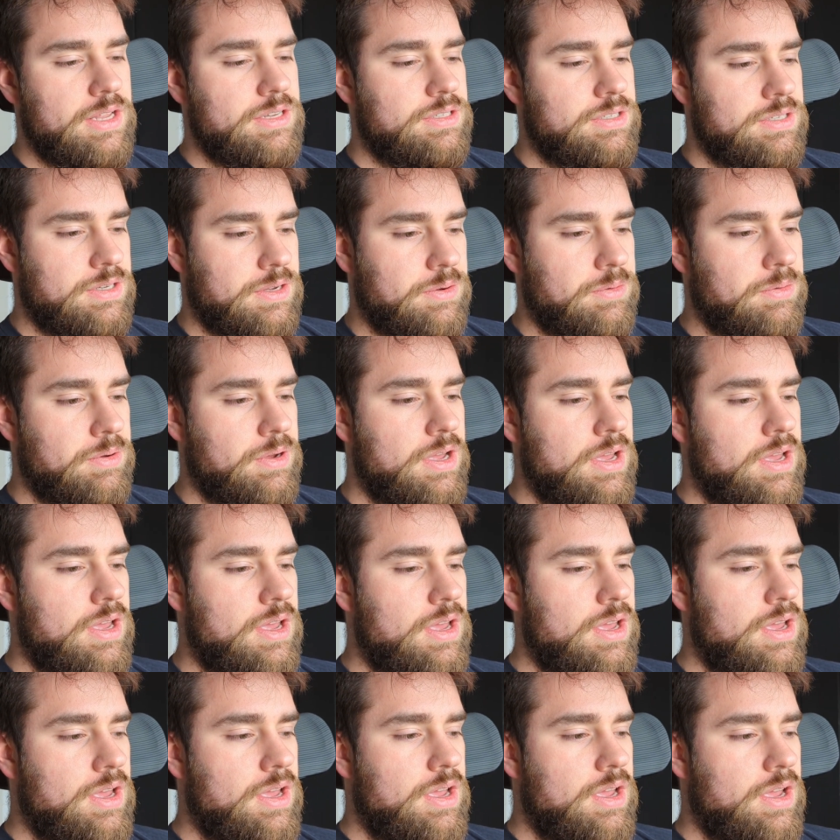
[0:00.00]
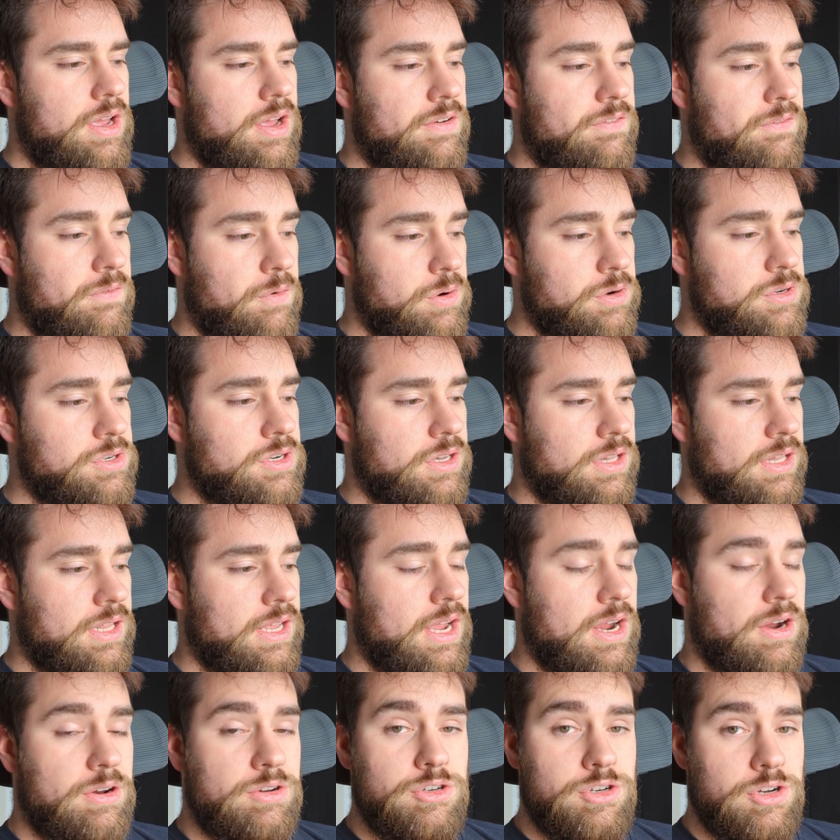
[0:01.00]
So, unfortunately,
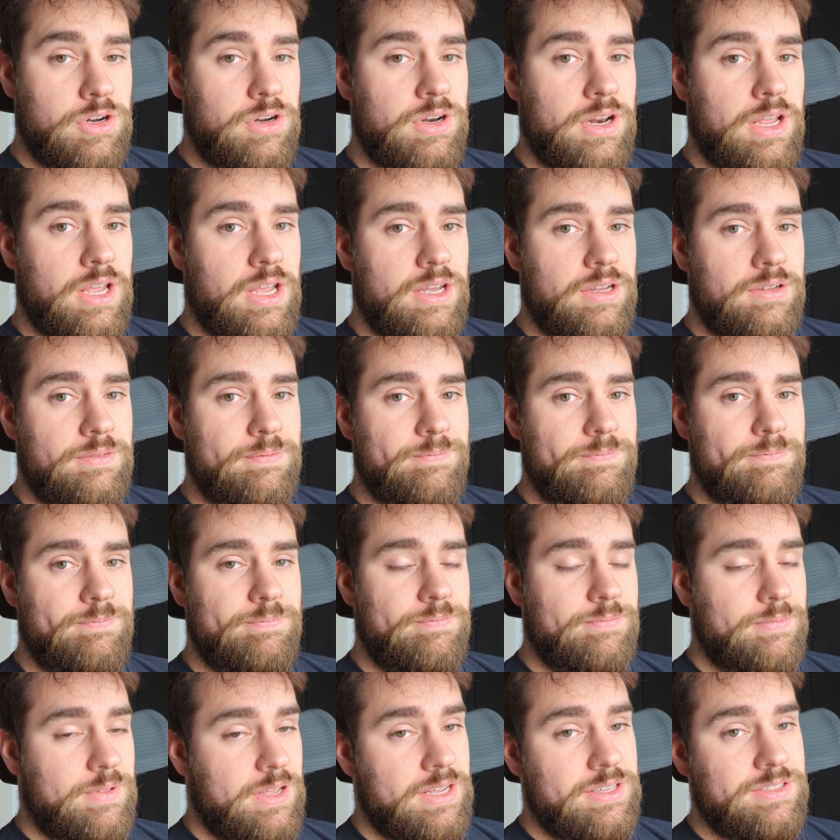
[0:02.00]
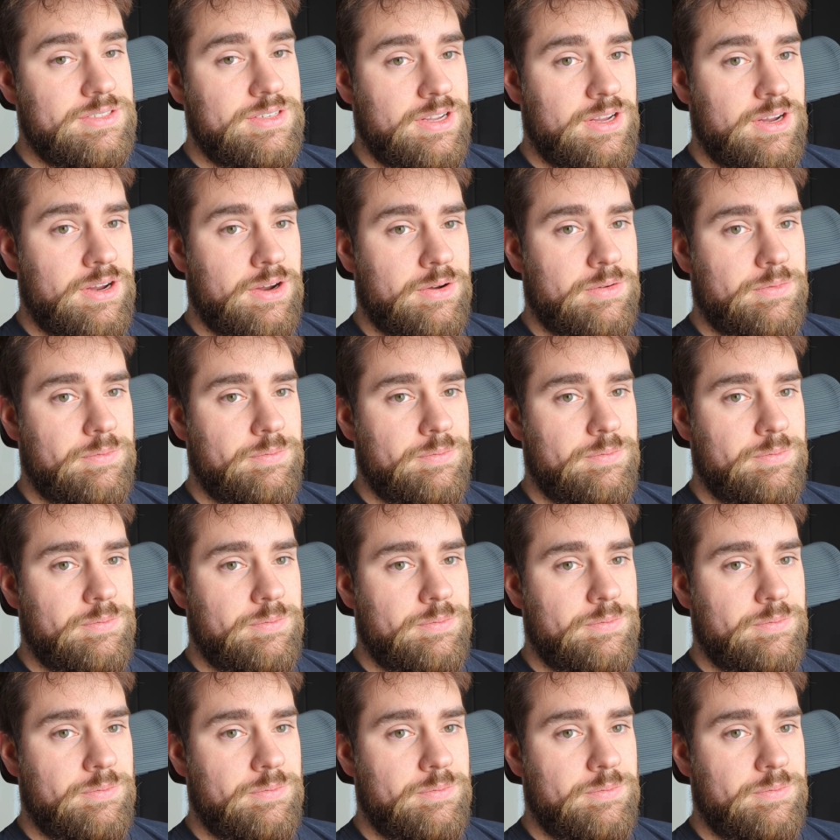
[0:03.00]
our journey ends here.